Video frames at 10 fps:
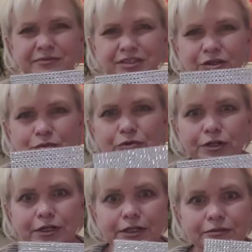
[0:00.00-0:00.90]
So
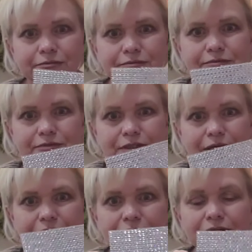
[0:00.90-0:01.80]
pretty.
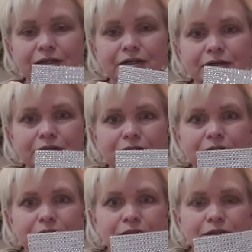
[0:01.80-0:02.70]
Okay.
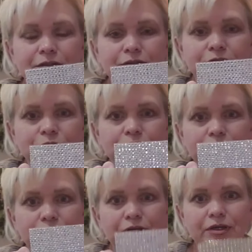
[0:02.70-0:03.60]
So now
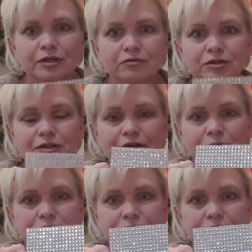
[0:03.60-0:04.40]
we have a diamond